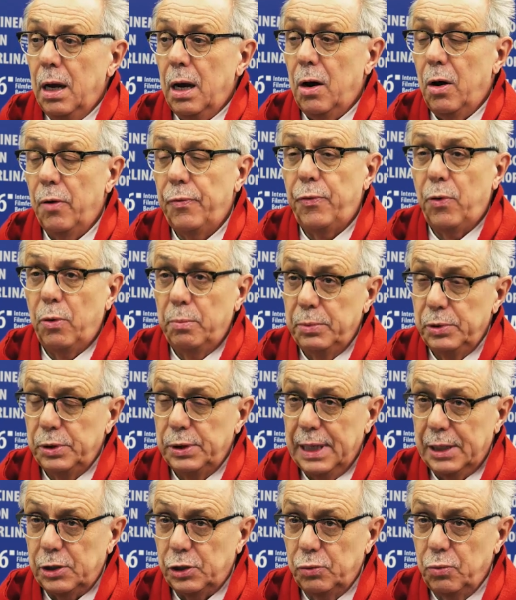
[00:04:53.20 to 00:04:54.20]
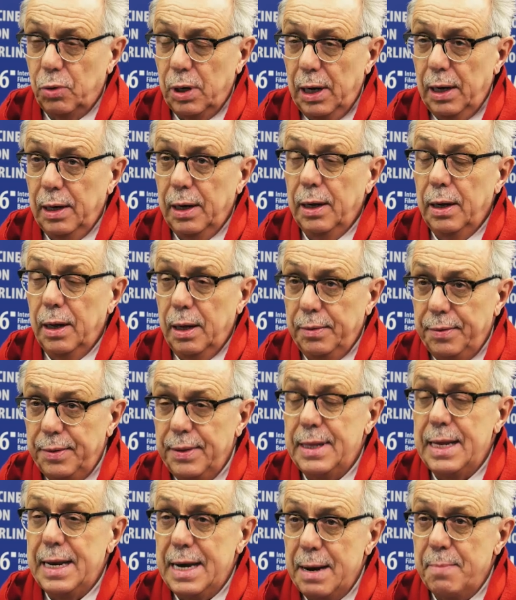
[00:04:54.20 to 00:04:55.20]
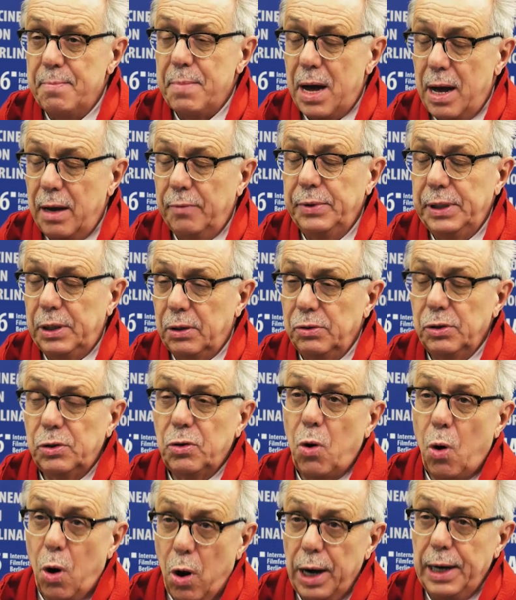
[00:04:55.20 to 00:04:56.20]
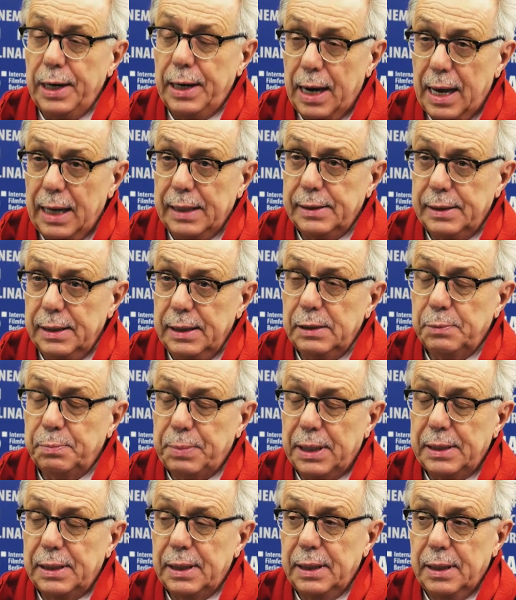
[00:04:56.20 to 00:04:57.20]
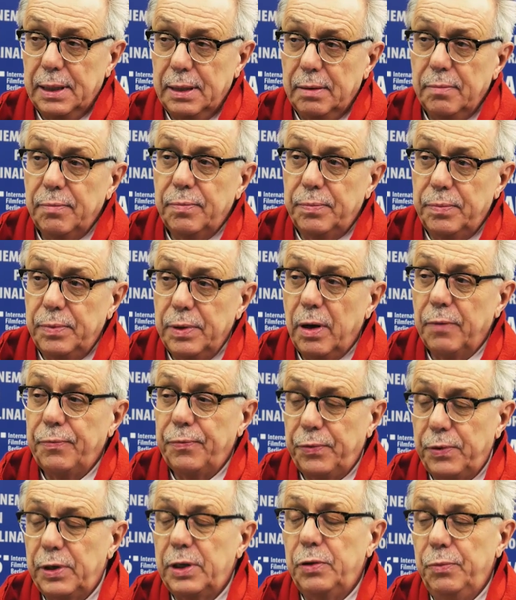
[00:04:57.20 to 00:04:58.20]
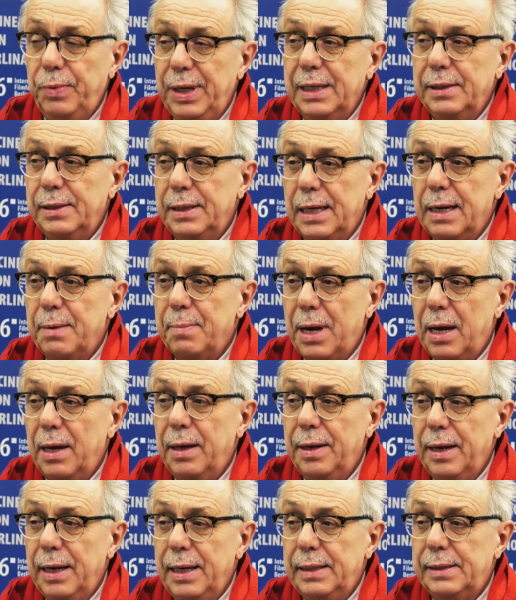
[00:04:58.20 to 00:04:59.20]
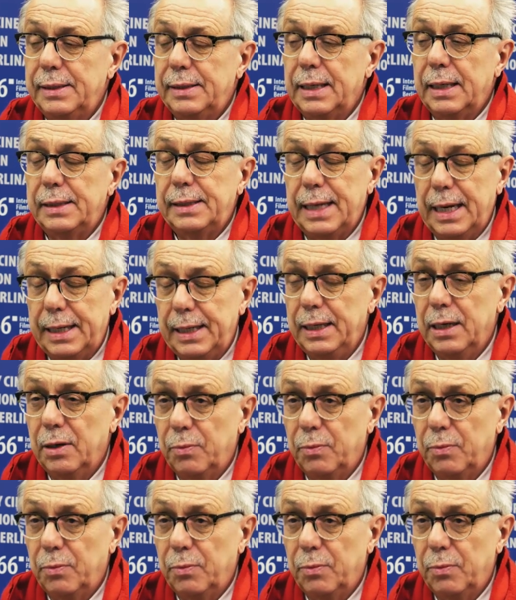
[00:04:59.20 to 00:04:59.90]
of homosexual cinema. We don't call it like this, but of queer cinema. It's a Teddy